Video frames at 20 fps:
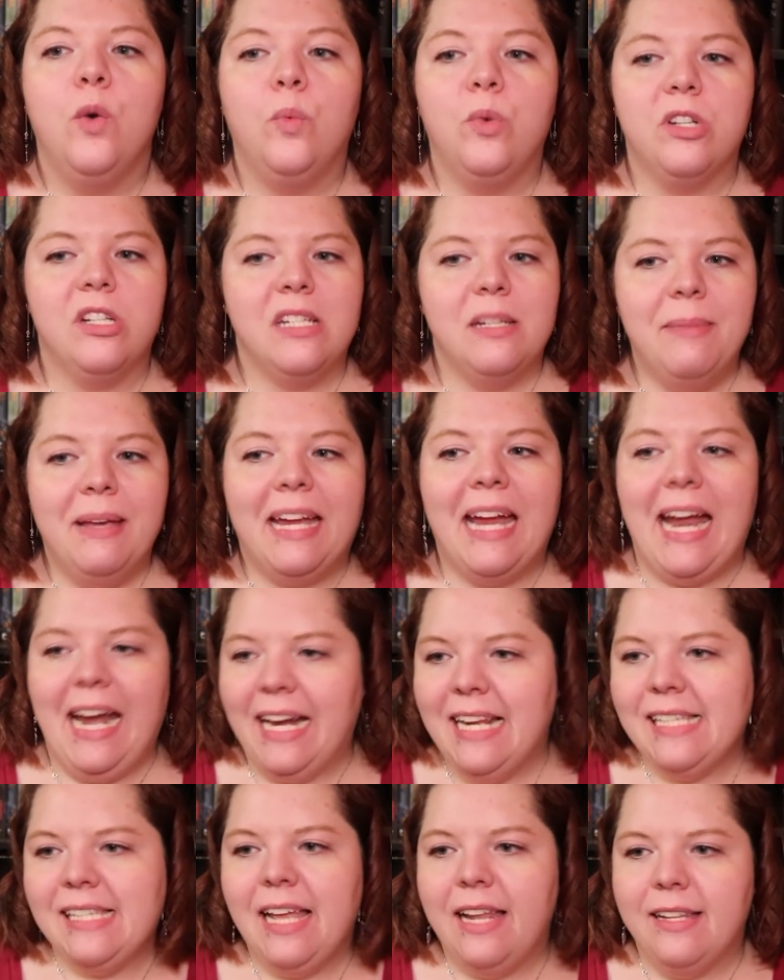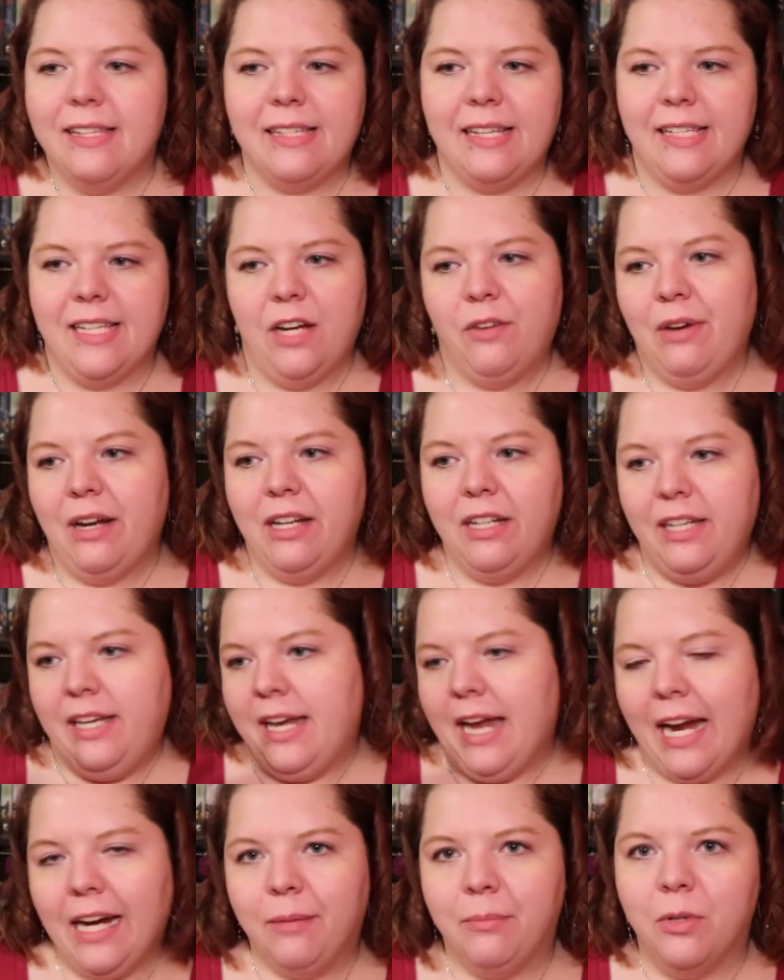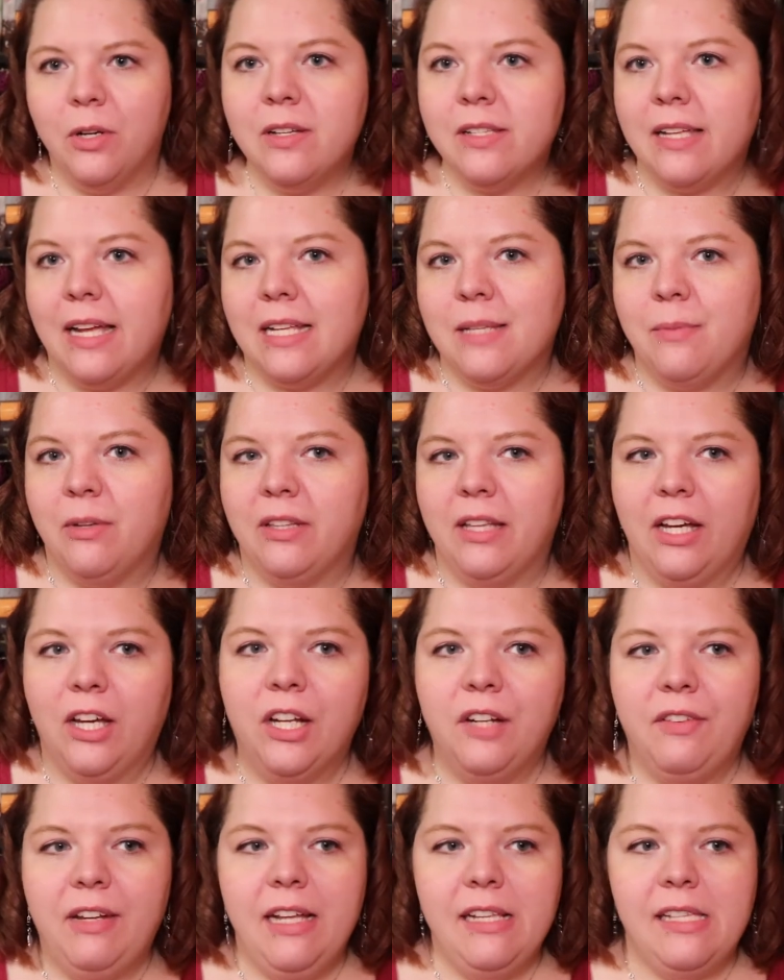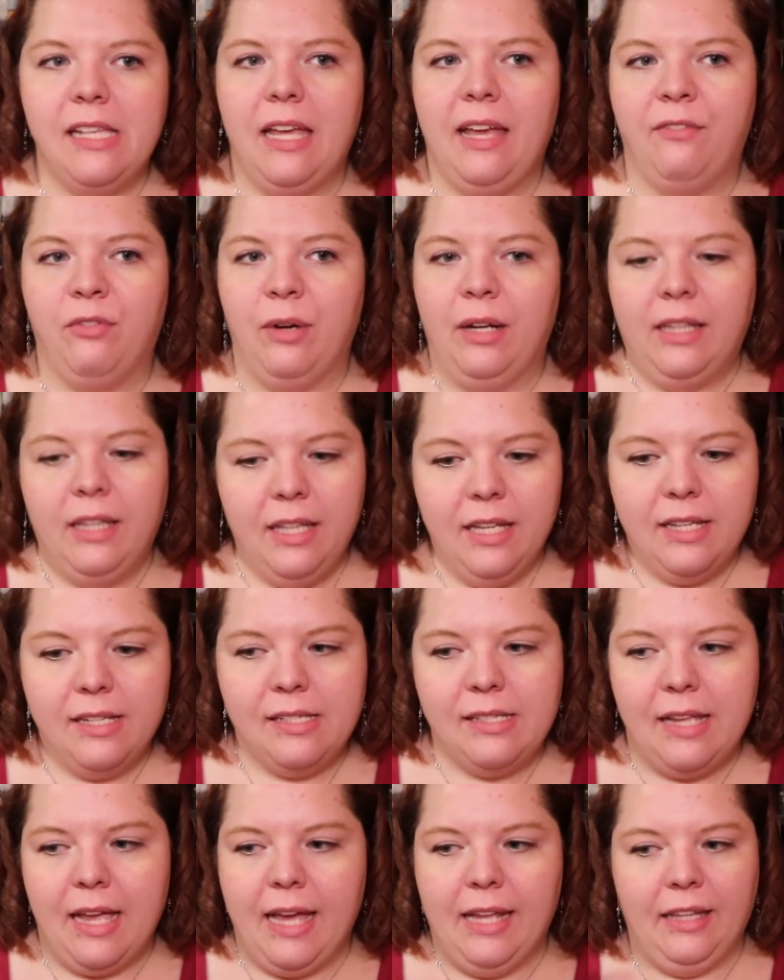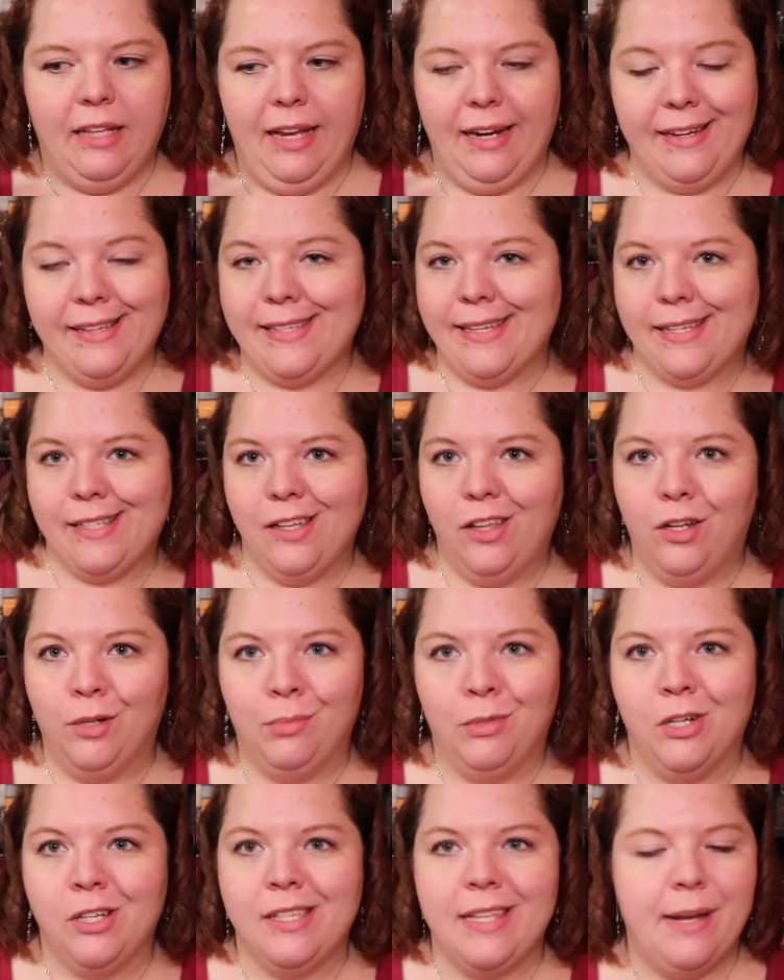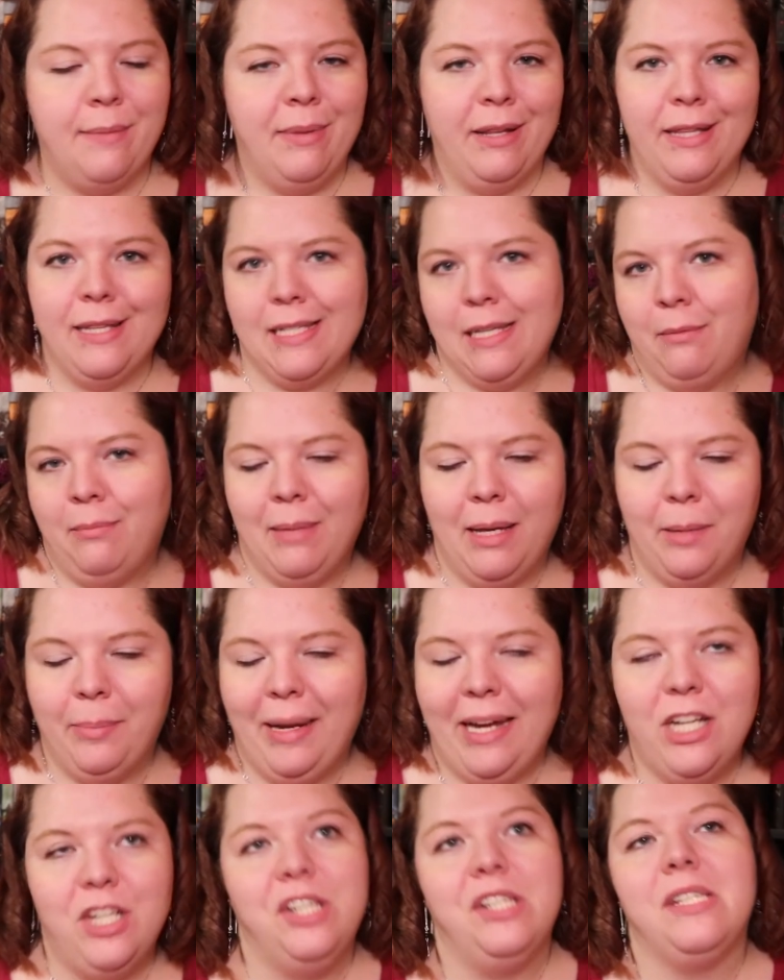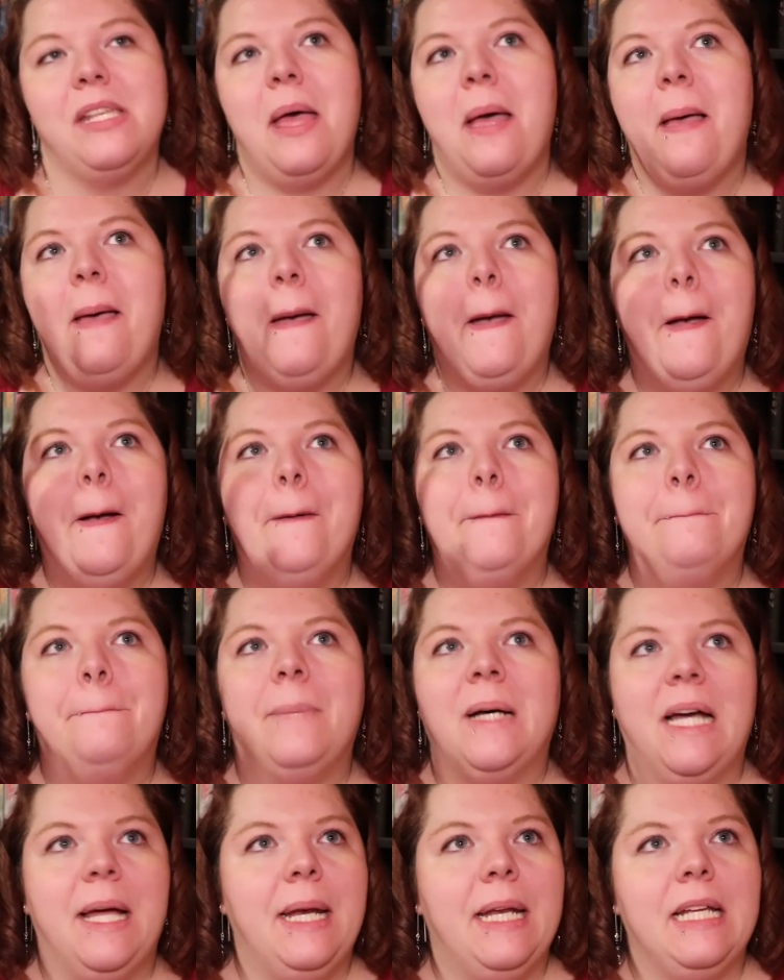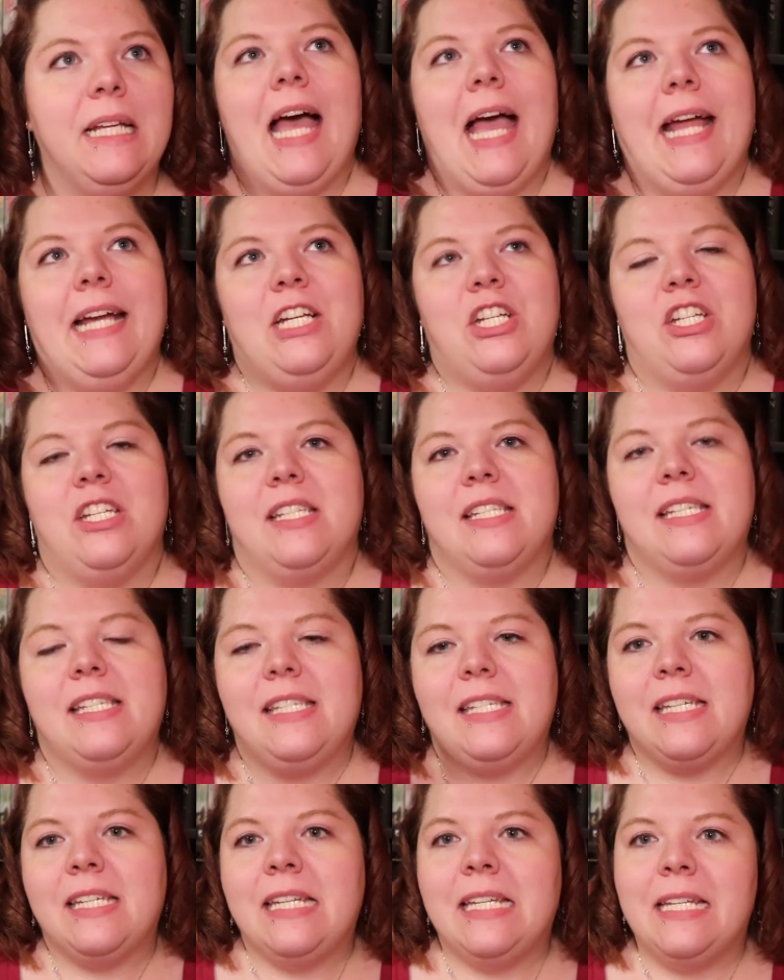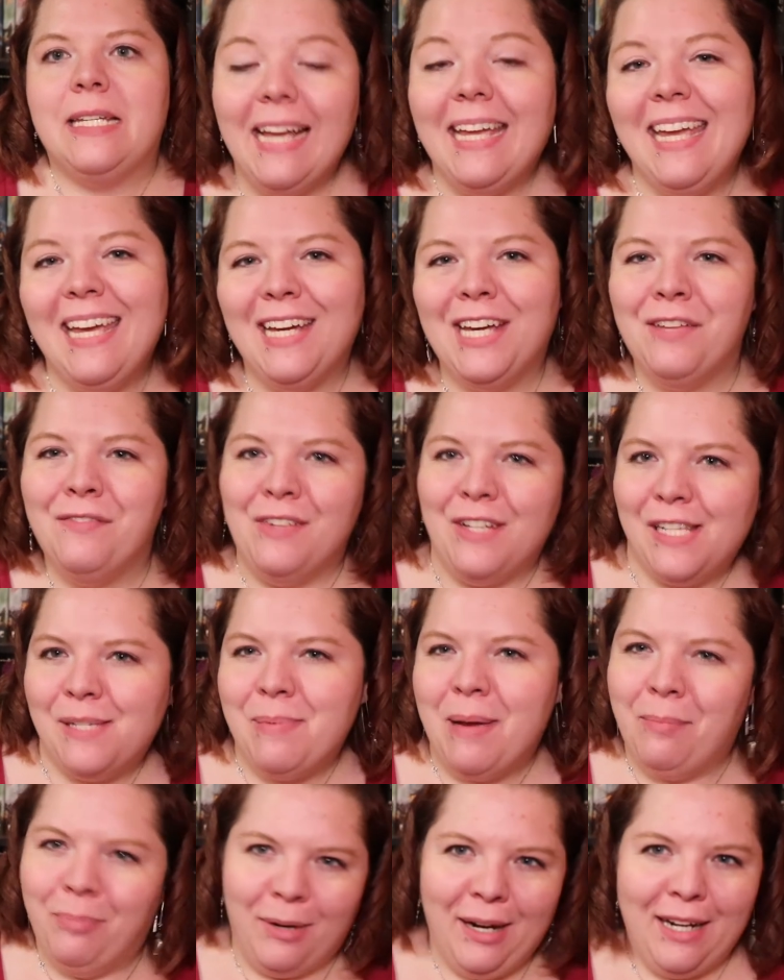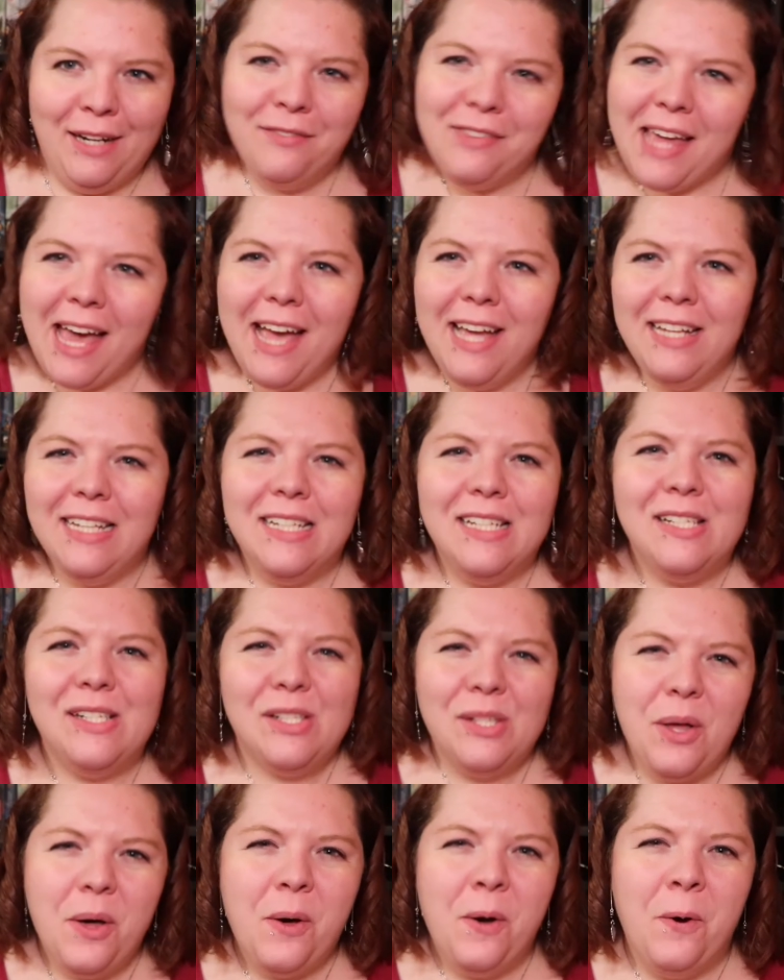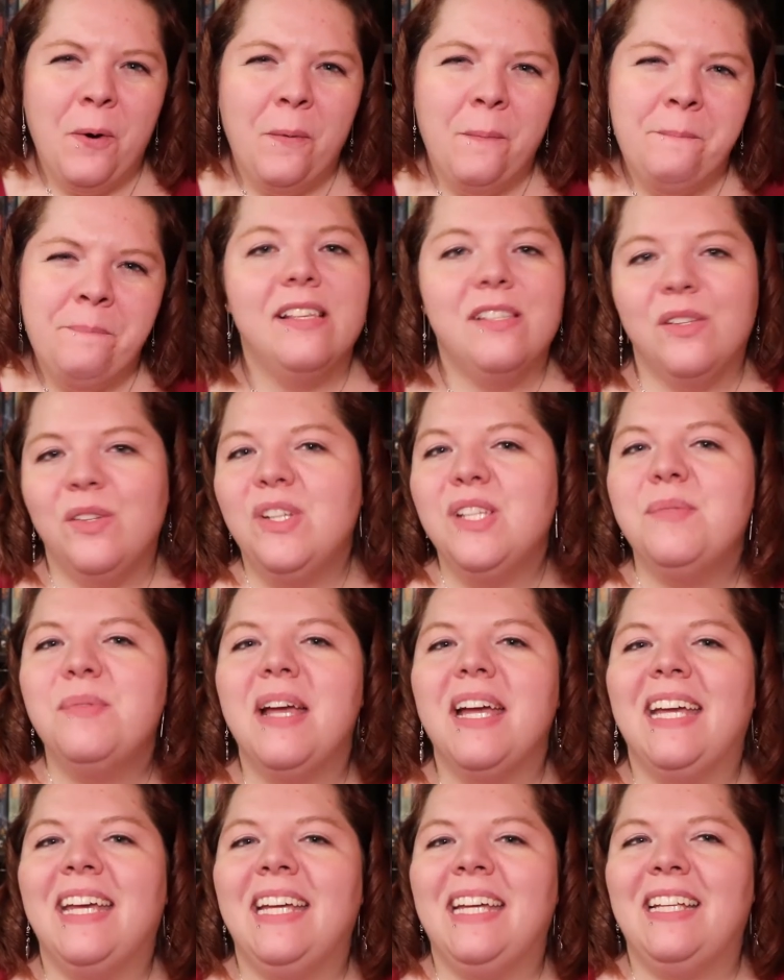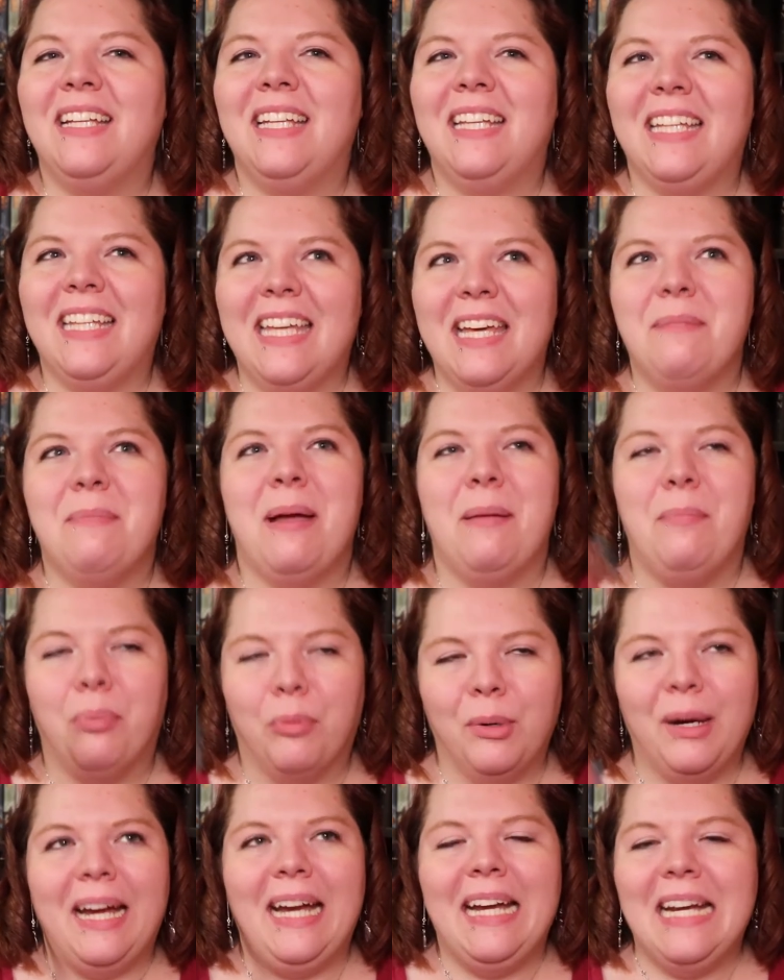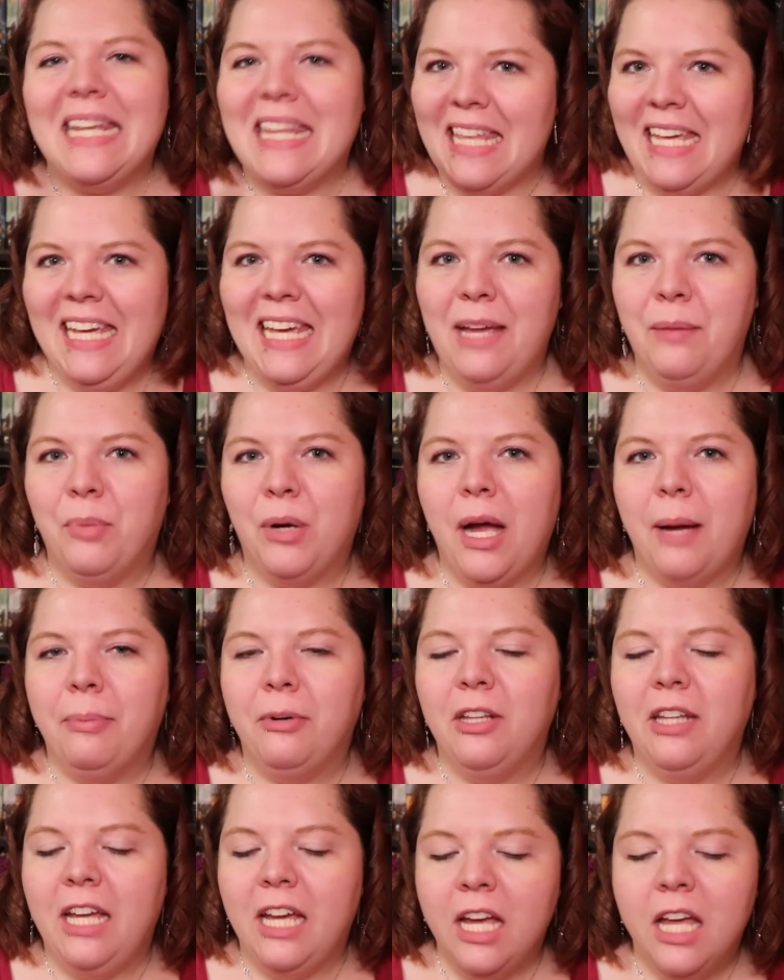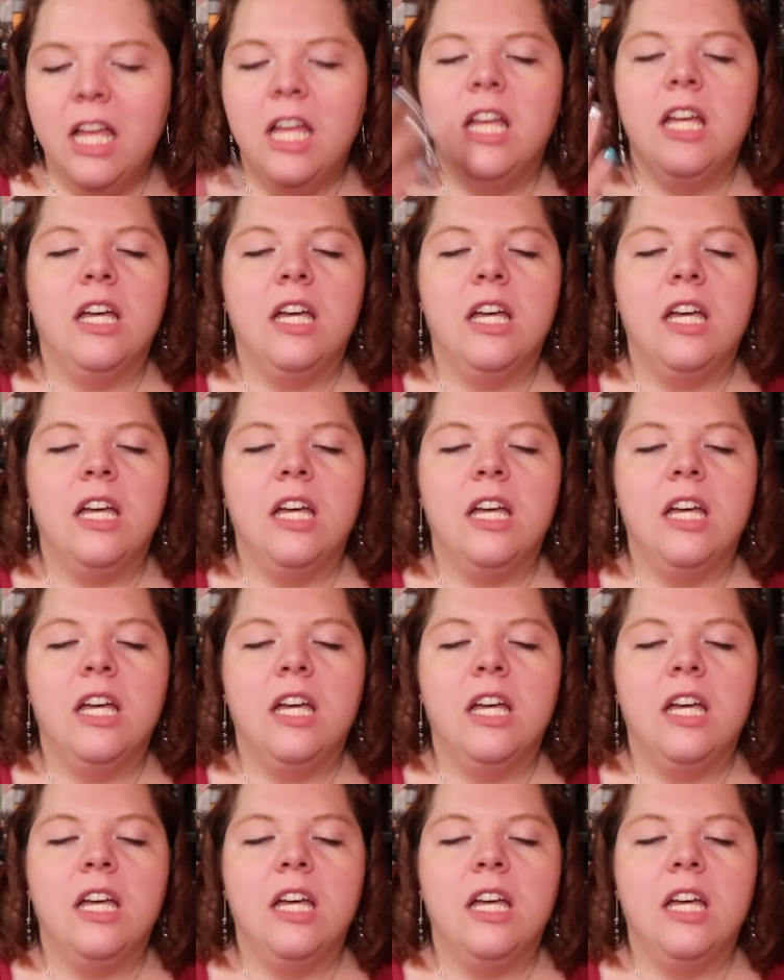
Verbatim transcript: which doesn't make any sense because I read nine books last month. I could have easily have read this and like six other books and been the same amount of pages, but I just, I can't convince my brain of that. So as soon as I can get my brain thinking properly,